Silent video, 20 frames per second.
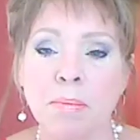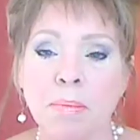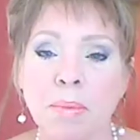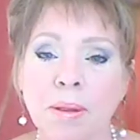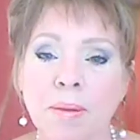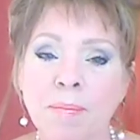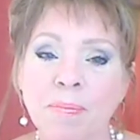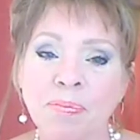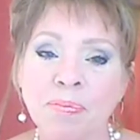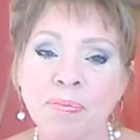
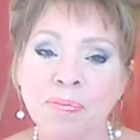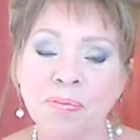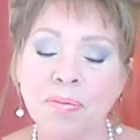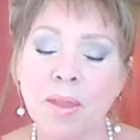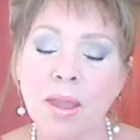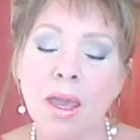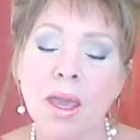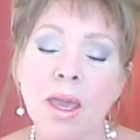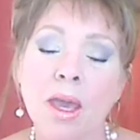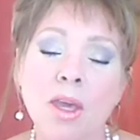Temple.
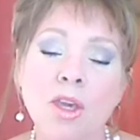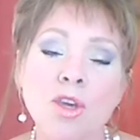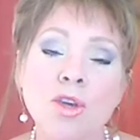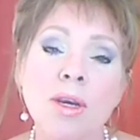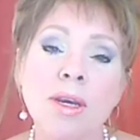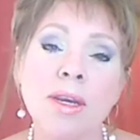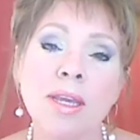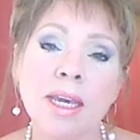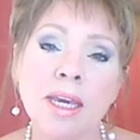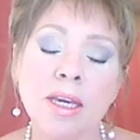
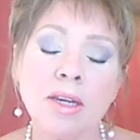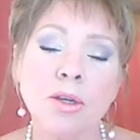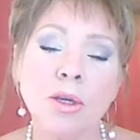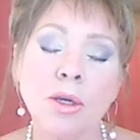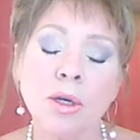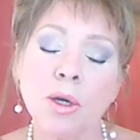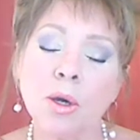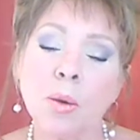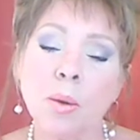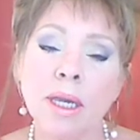You need
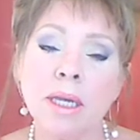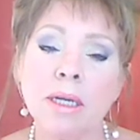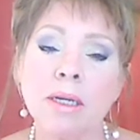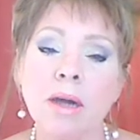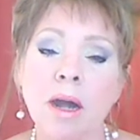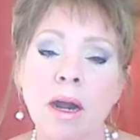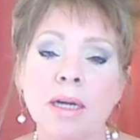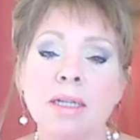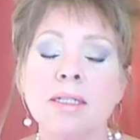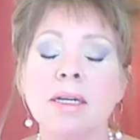your
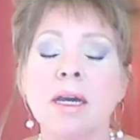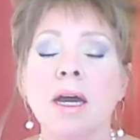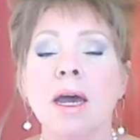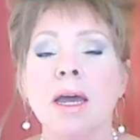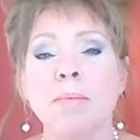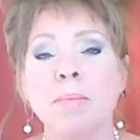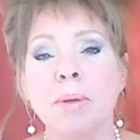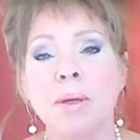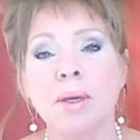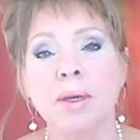Queen
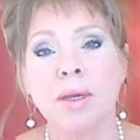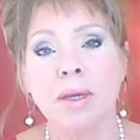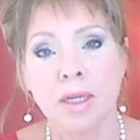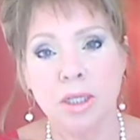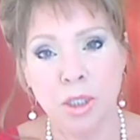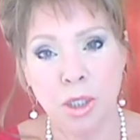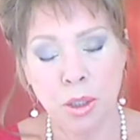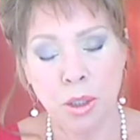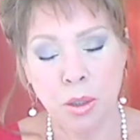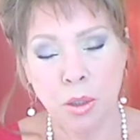archetype
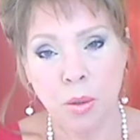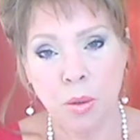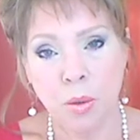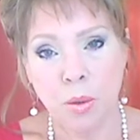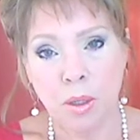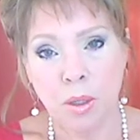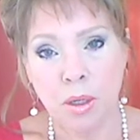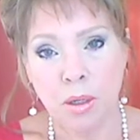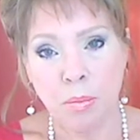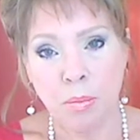
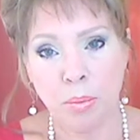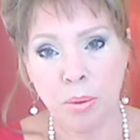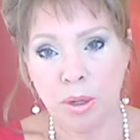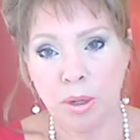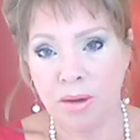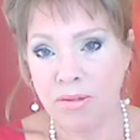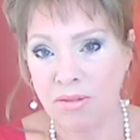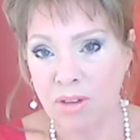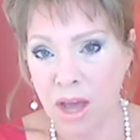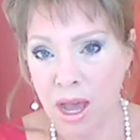to
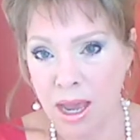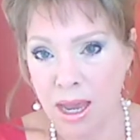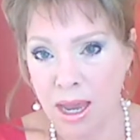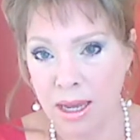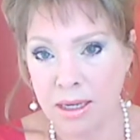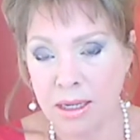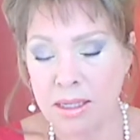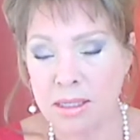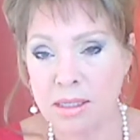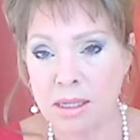
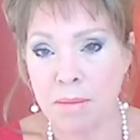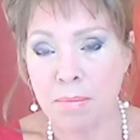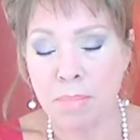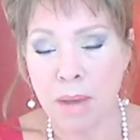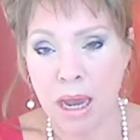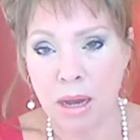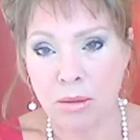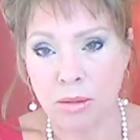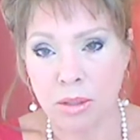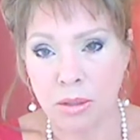provide
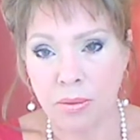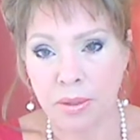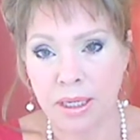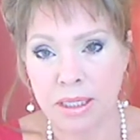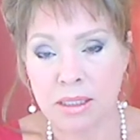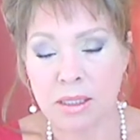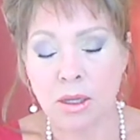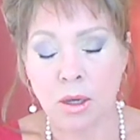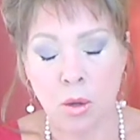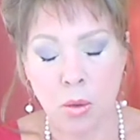some
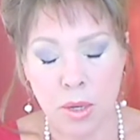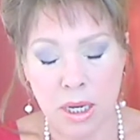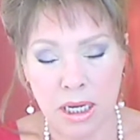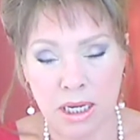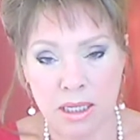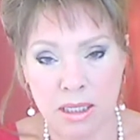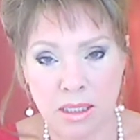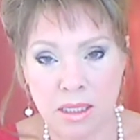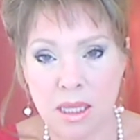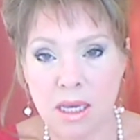boundaries. The
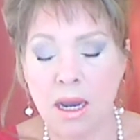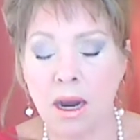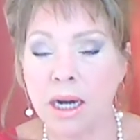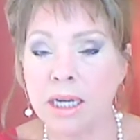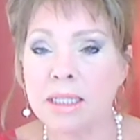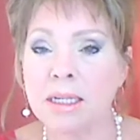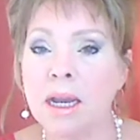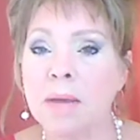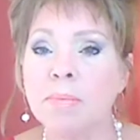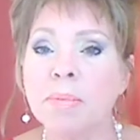Queen is the
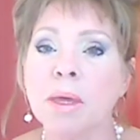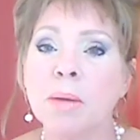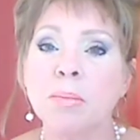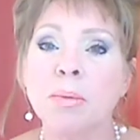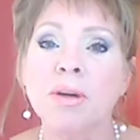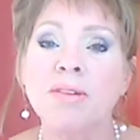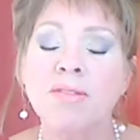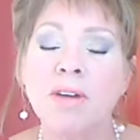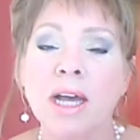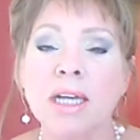archetype
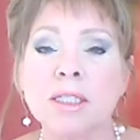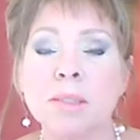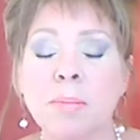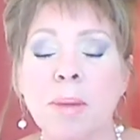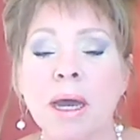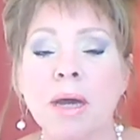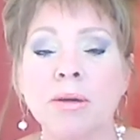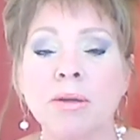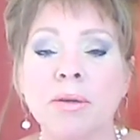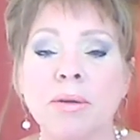that provides
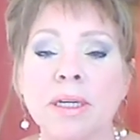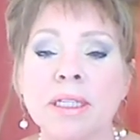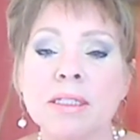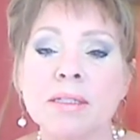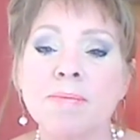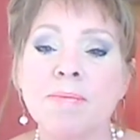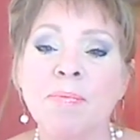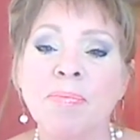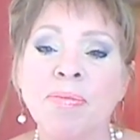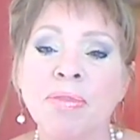
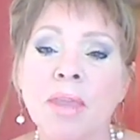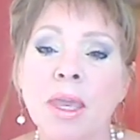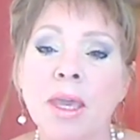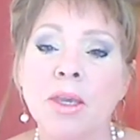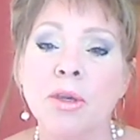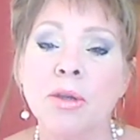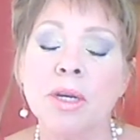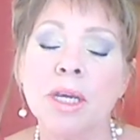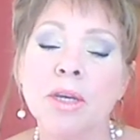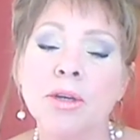boundaries.
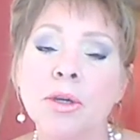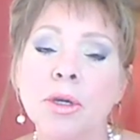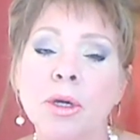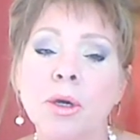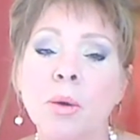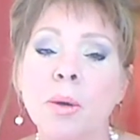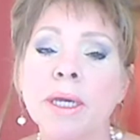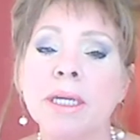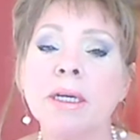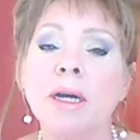You need
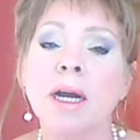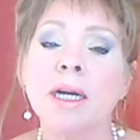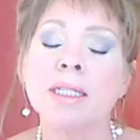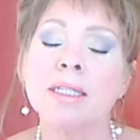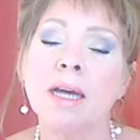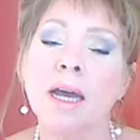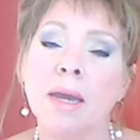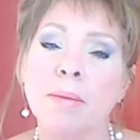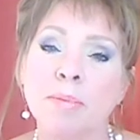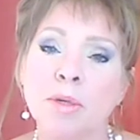your Queen
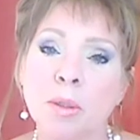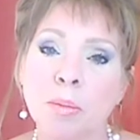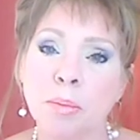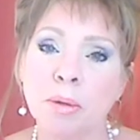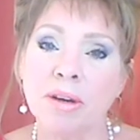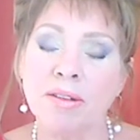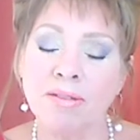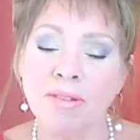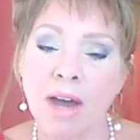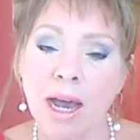archetype to
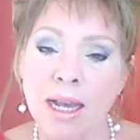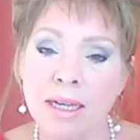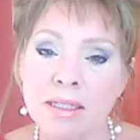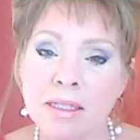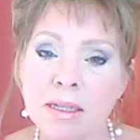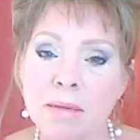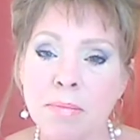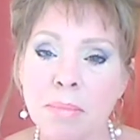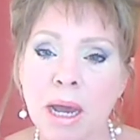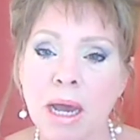
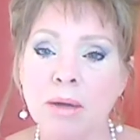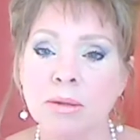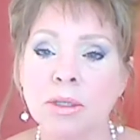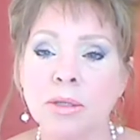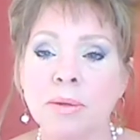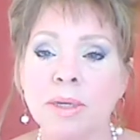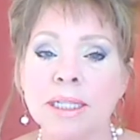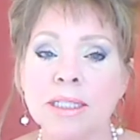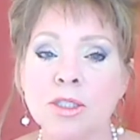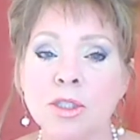provide some
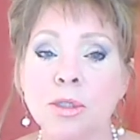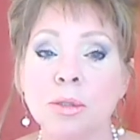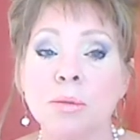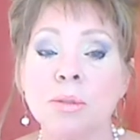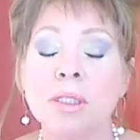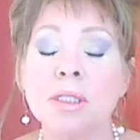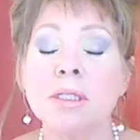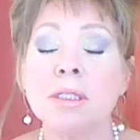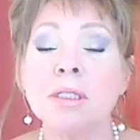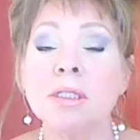boundaries
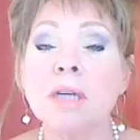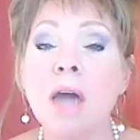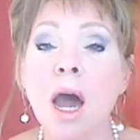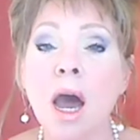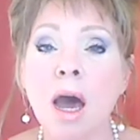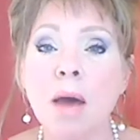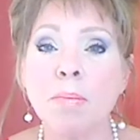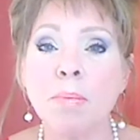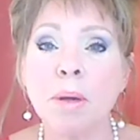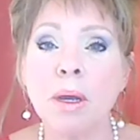to
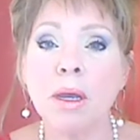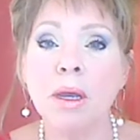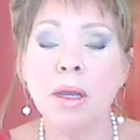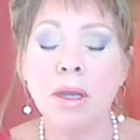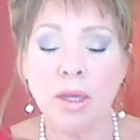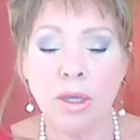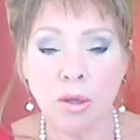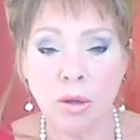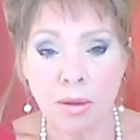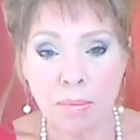stop
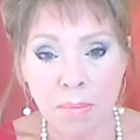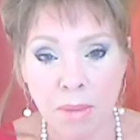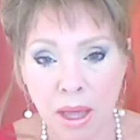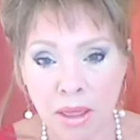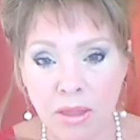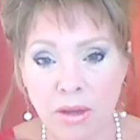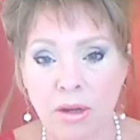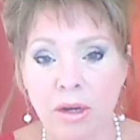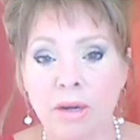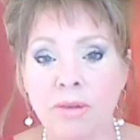your
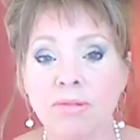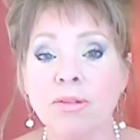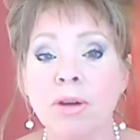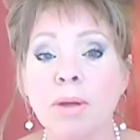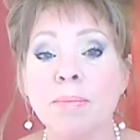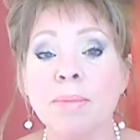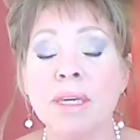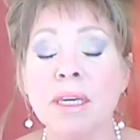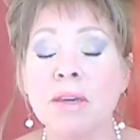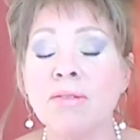mother
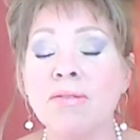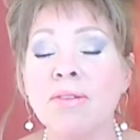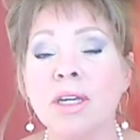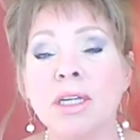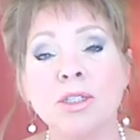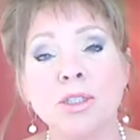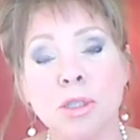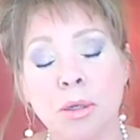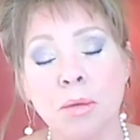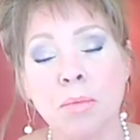from
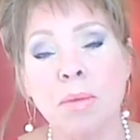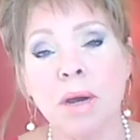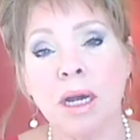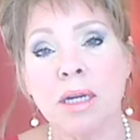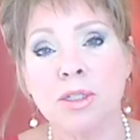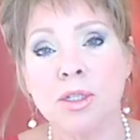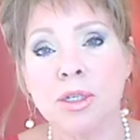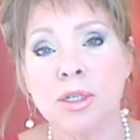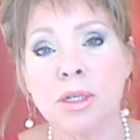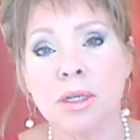giving too
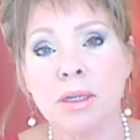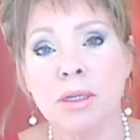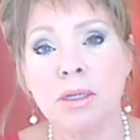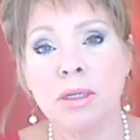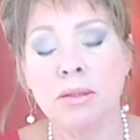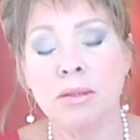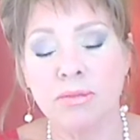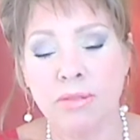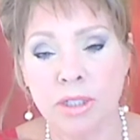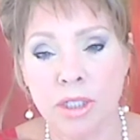much
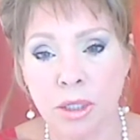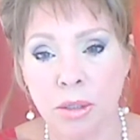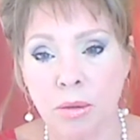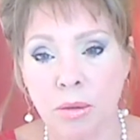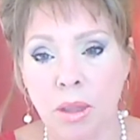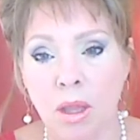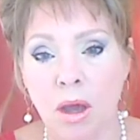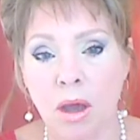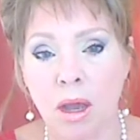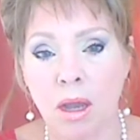for
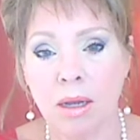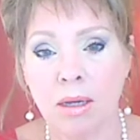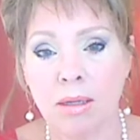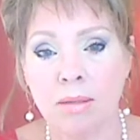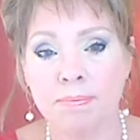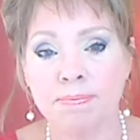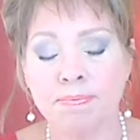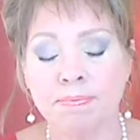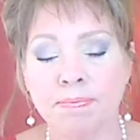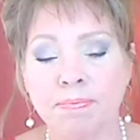too long.